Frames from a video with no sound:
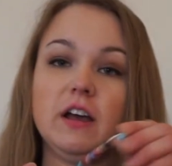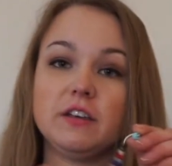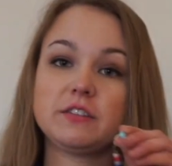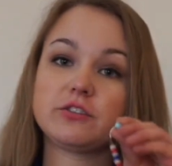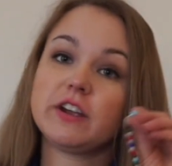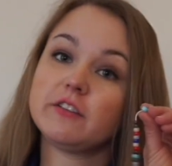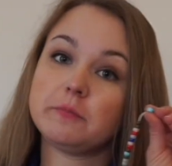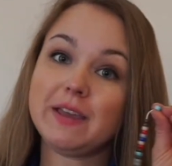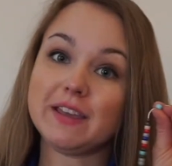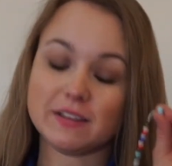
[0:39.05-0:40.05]
a string of
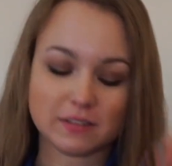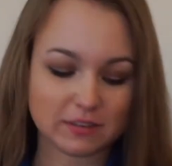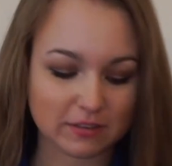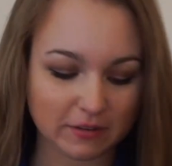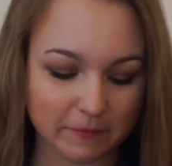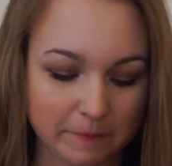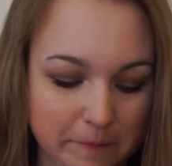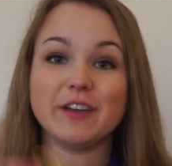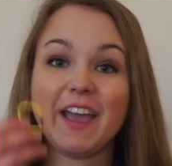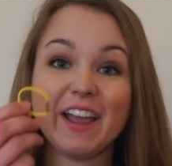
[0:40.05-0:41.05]
beads,
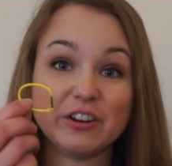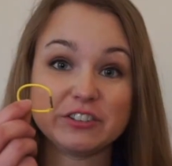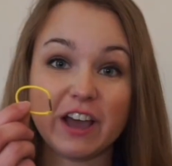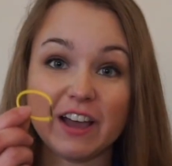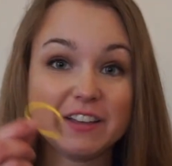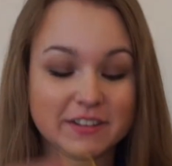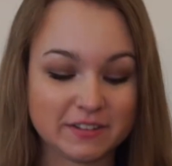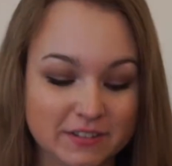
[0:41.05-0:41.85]
a hair tie,